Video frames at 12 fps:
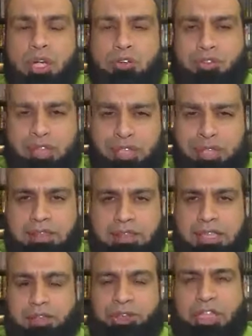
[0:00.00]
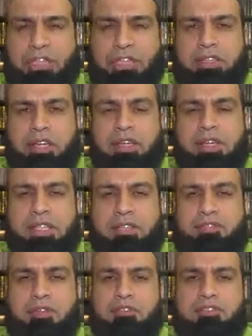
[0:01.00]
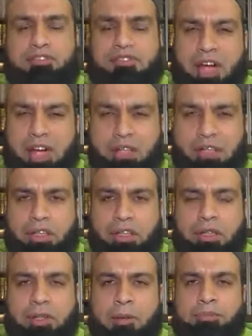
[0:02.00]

For indeed, shaitan is from fire.